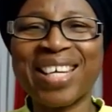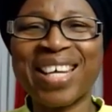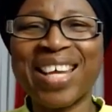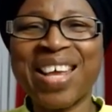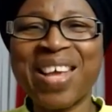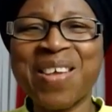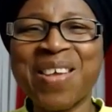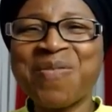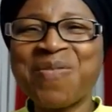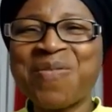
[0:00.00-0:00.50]

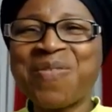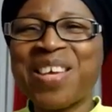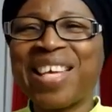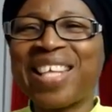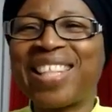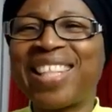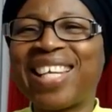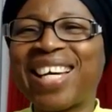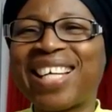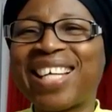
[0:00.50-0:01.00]

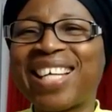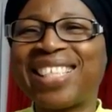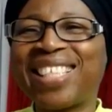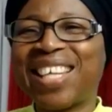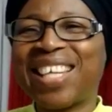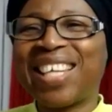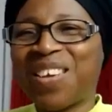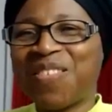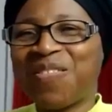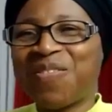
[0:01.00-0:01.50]
Amen and
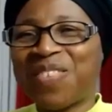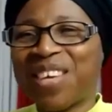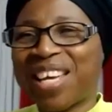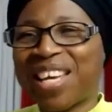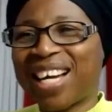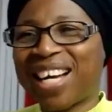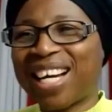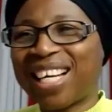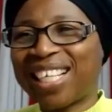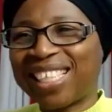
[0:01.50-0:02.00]

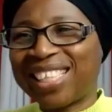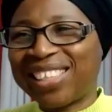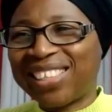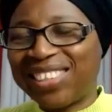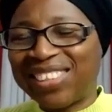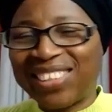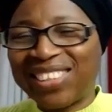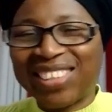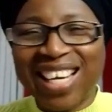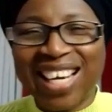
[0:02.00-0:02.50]
amen.
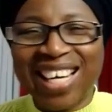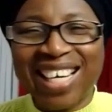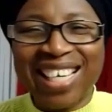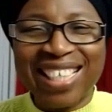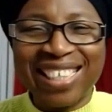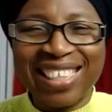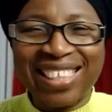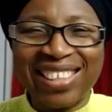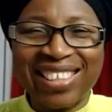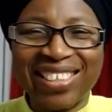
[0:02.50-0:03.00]
Hallelujah,
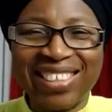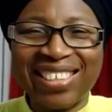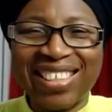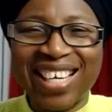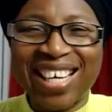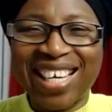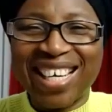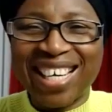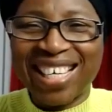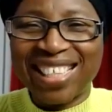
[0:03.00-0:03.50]

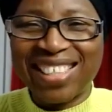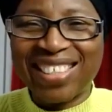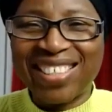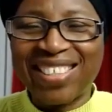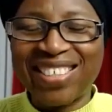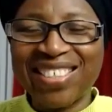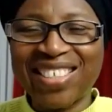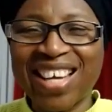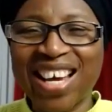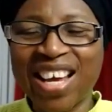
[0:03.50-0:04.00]
hallelujah,
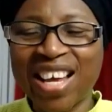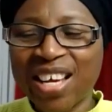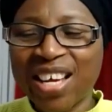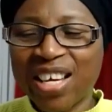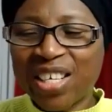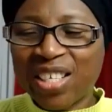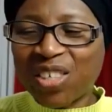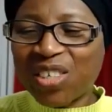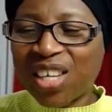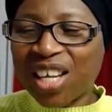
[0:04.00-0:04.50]
hallelujah.
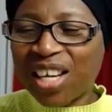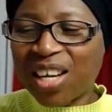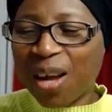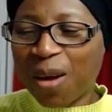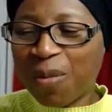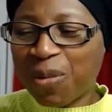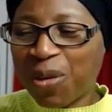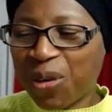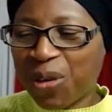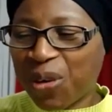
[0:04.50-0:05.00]
To the
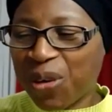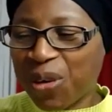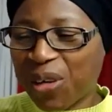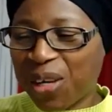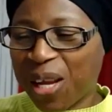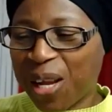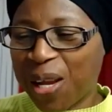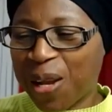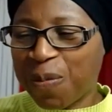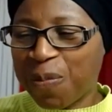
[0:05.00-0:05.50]
Lamb of God.
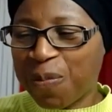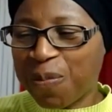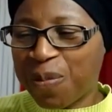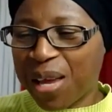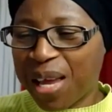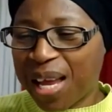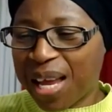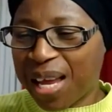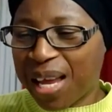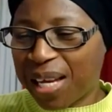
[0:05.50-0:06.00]

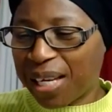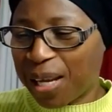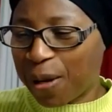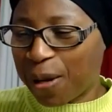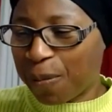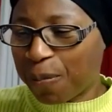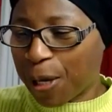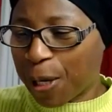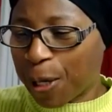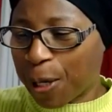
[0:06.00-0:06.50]
Amen,
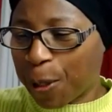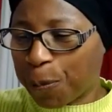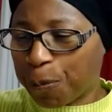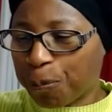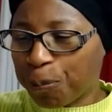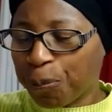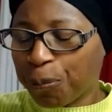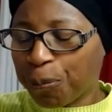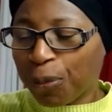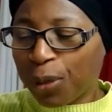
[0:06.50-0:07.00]

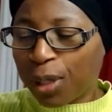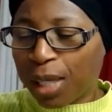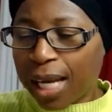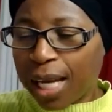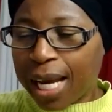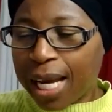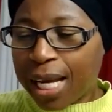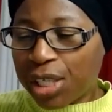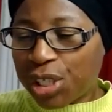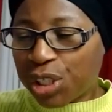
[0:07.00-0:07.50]
amen.
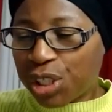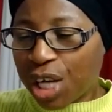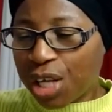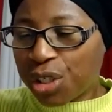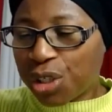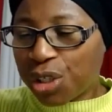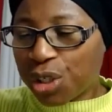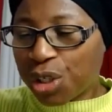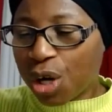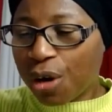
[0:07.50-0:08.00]

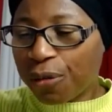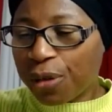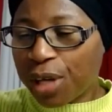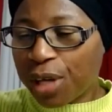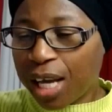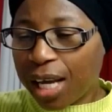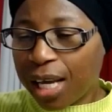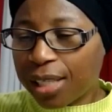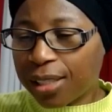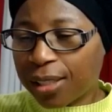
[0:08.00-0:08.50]
Asian
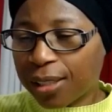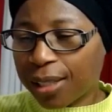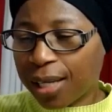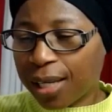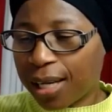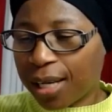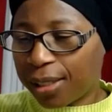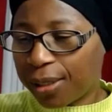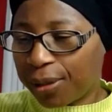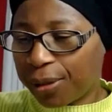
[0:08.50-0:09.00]
service.
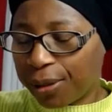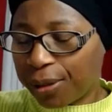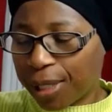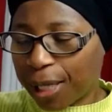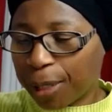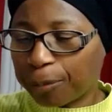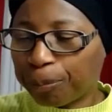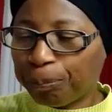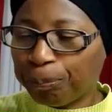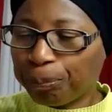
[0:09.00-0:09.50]

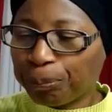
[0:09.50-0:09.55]
Hallelujah.